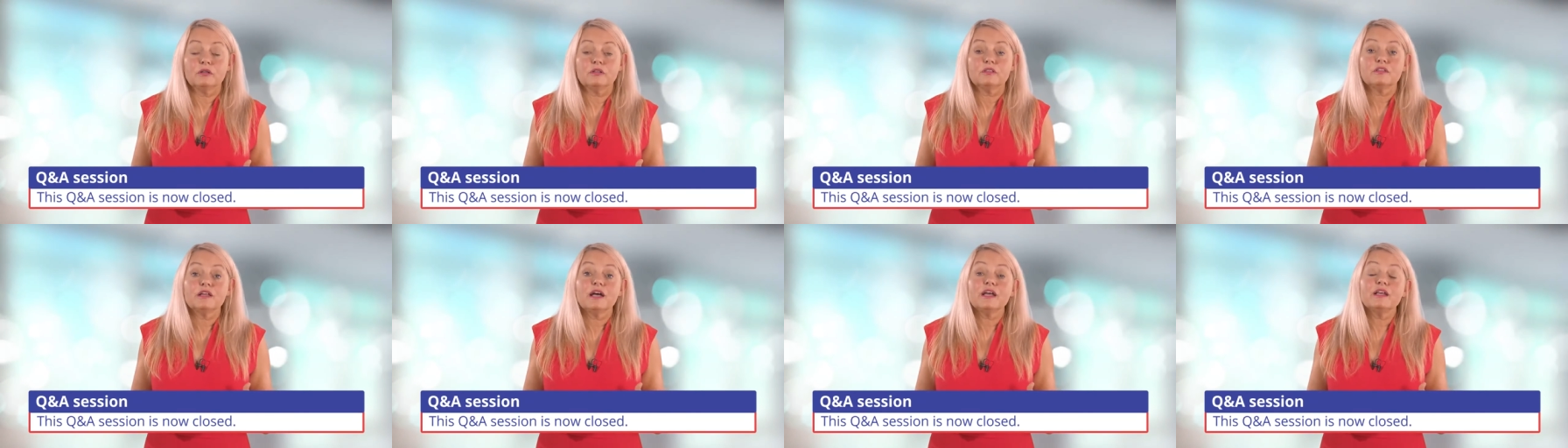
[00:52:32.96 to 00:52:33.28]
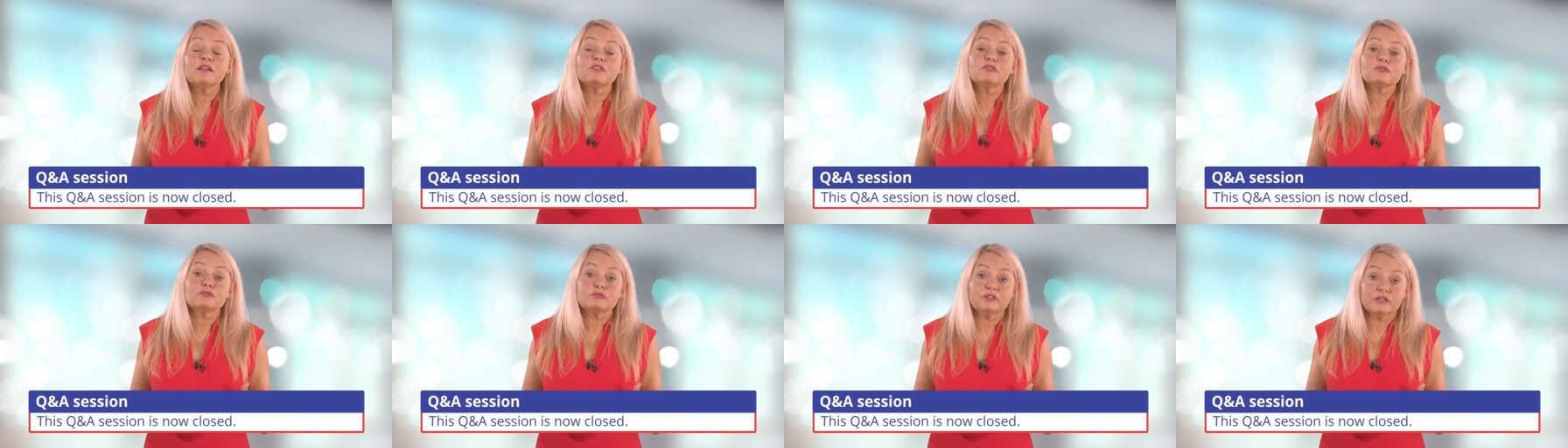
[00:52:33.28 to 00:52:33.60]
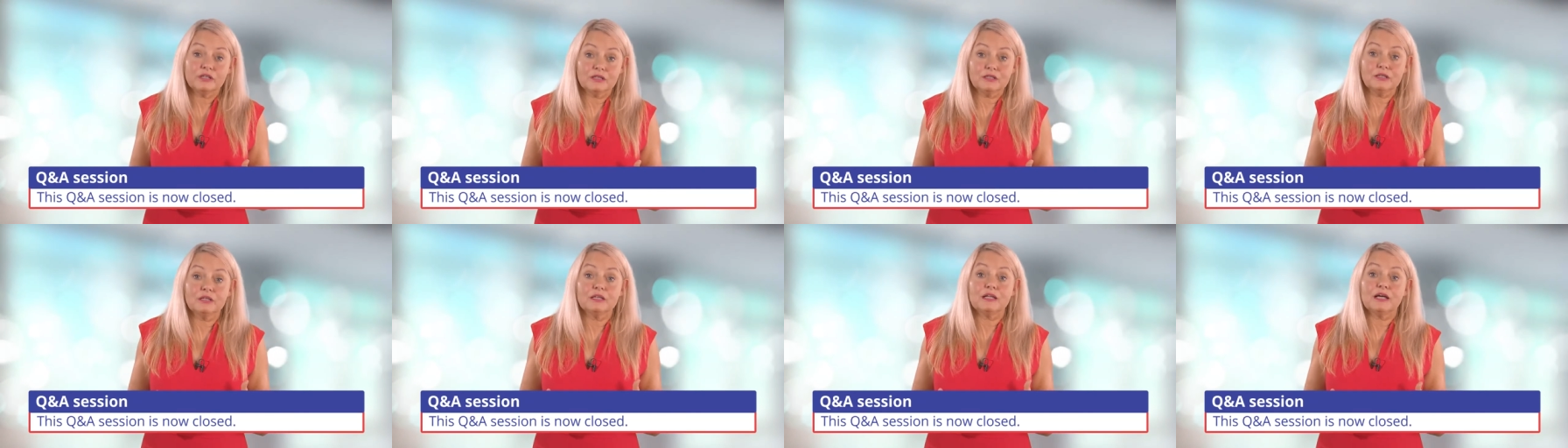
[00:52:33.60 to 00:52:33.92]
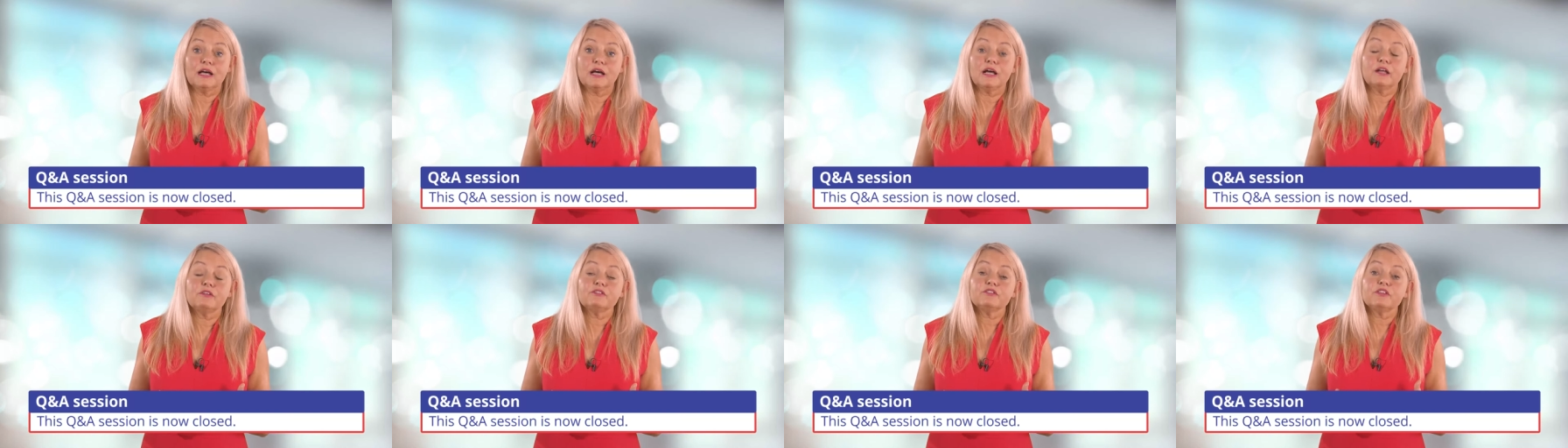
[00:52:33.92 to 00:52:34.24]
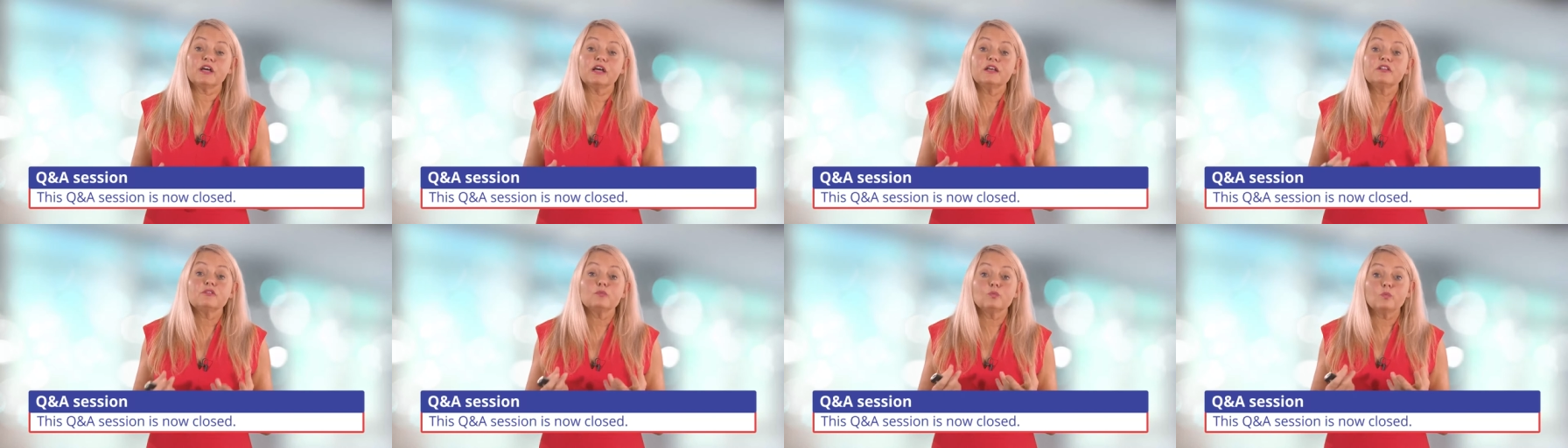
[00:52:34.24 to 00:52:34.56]
That is real life.
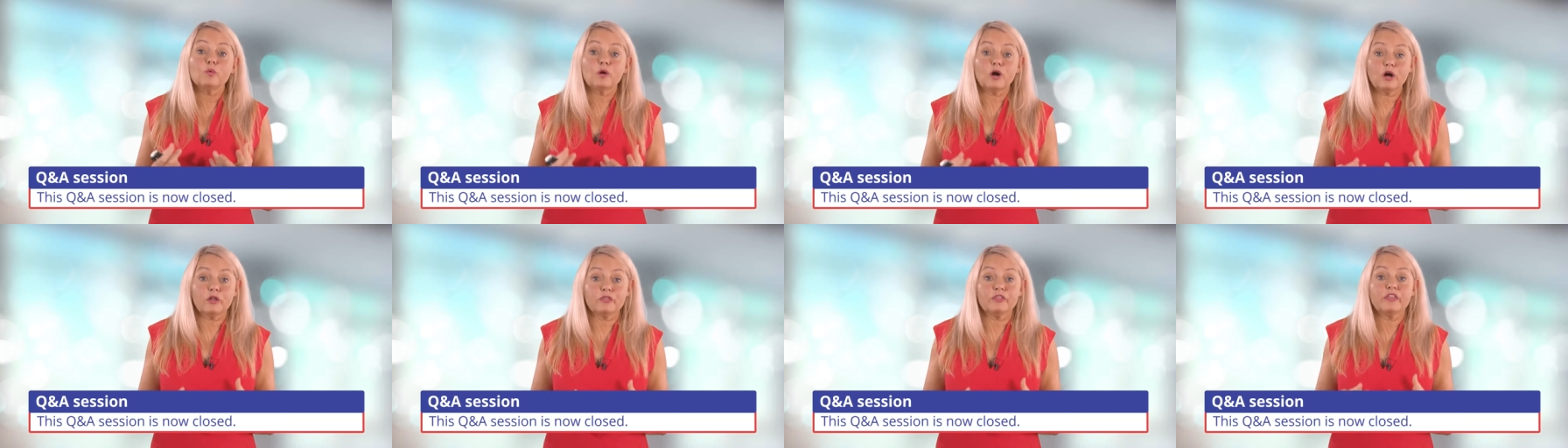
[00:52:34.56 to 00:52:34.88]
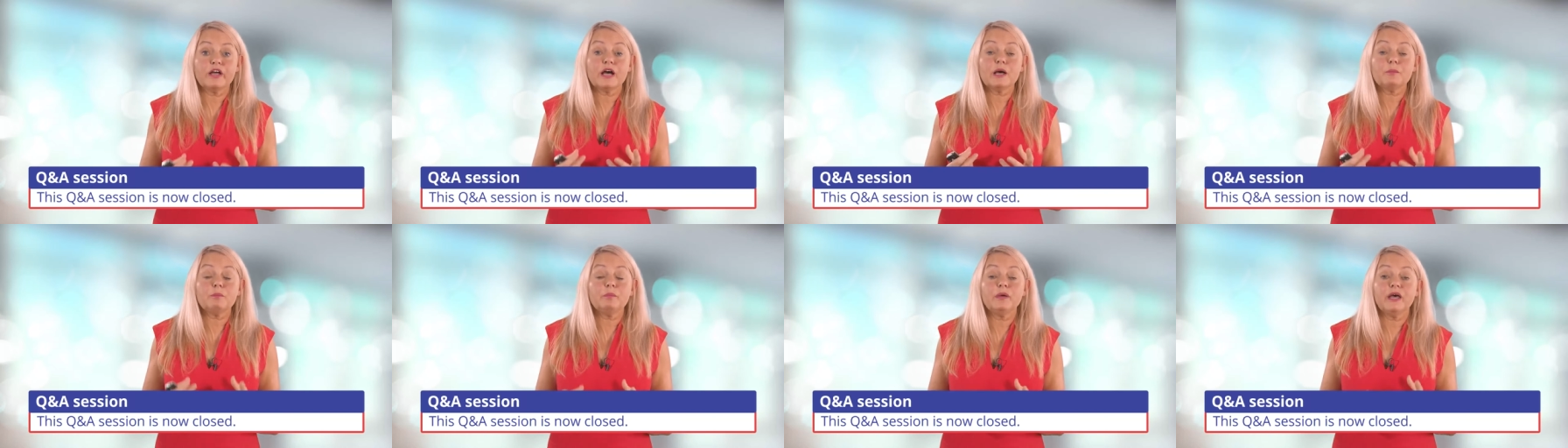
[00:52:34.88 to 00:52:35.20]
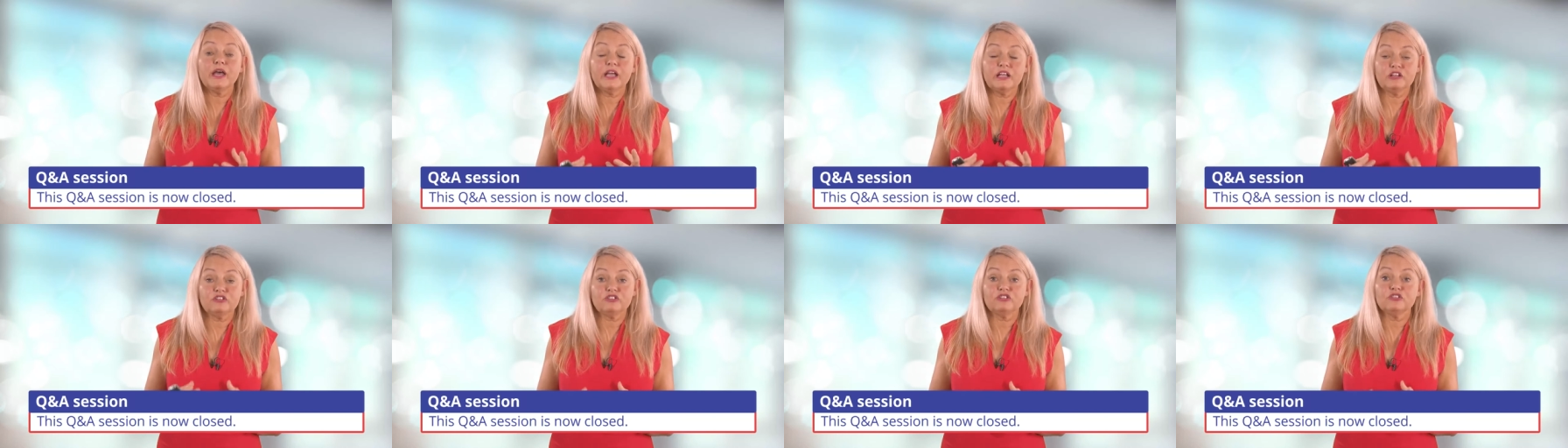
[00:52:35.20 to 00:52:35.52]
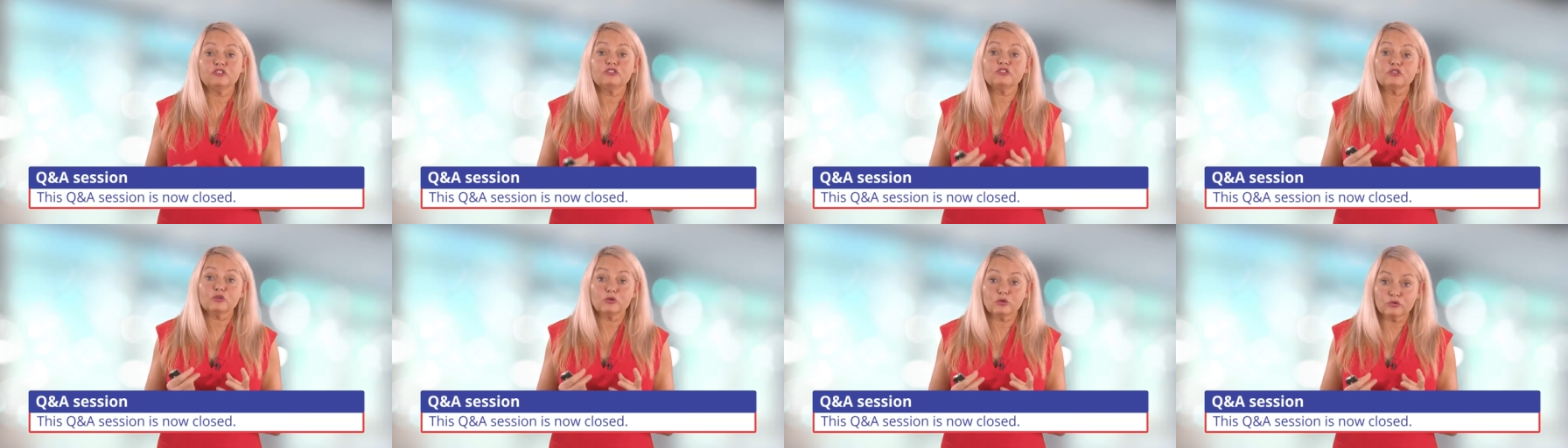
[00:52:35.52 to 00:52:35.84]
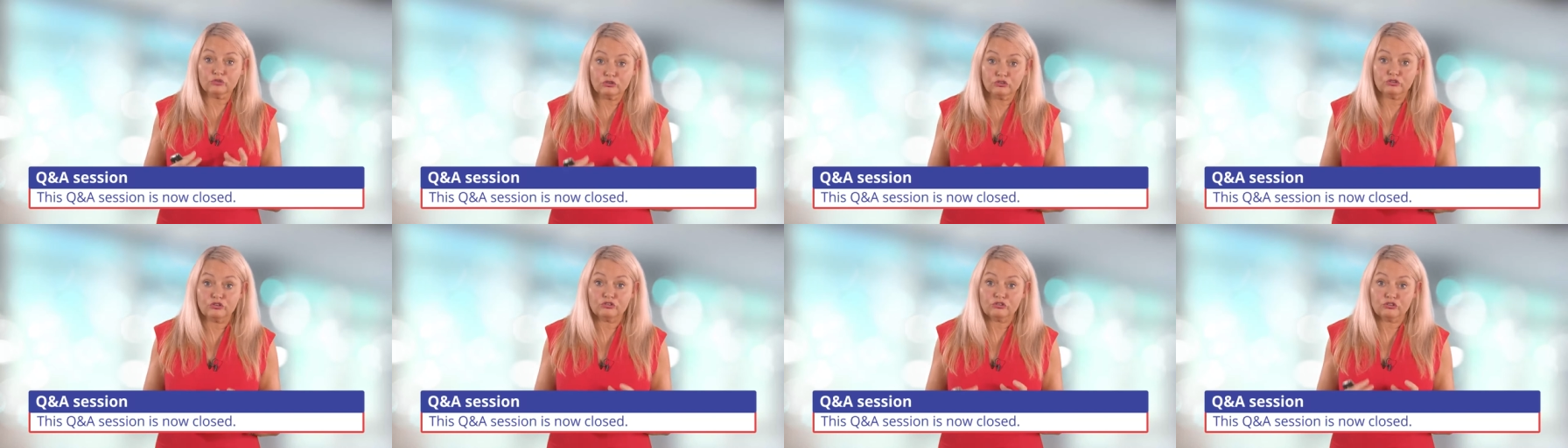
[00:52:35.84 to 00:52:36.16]
That is what that patient
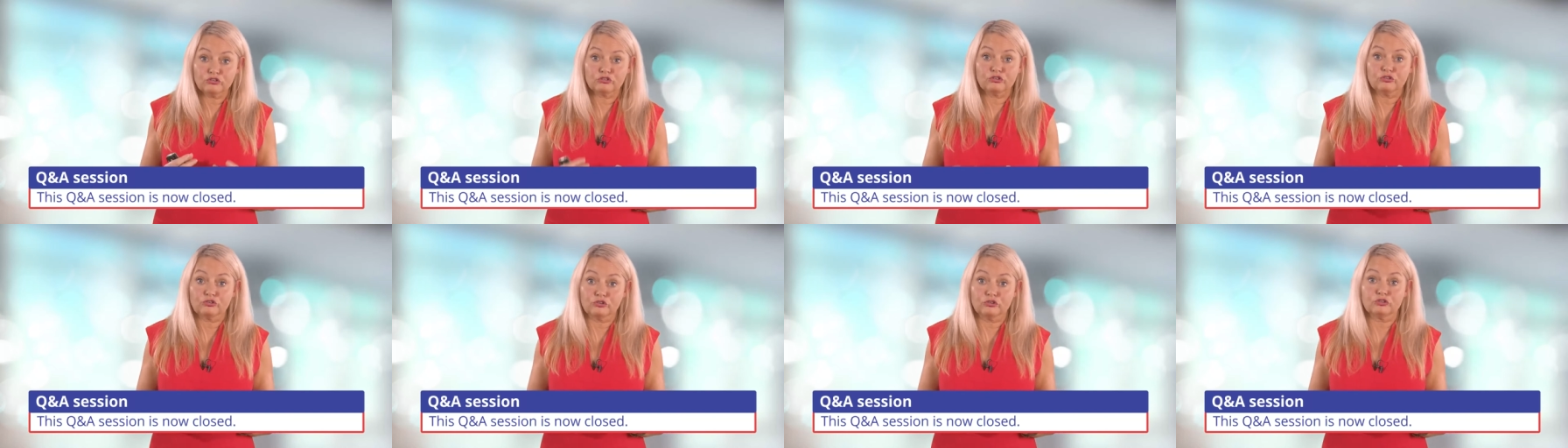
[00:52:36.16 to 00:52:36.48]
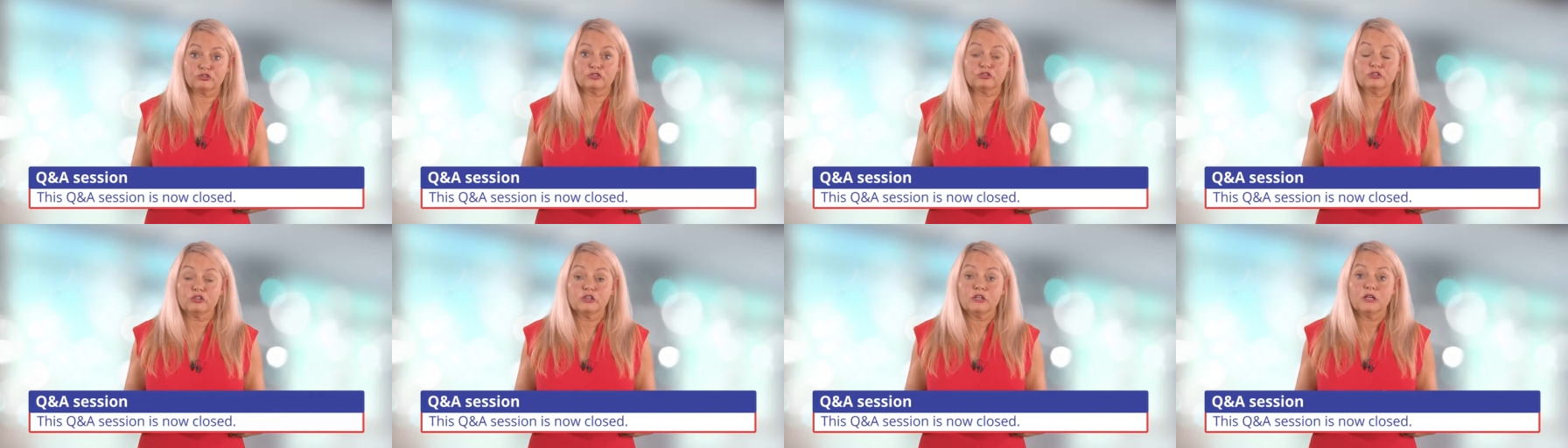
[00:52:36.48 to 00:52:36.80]
understood.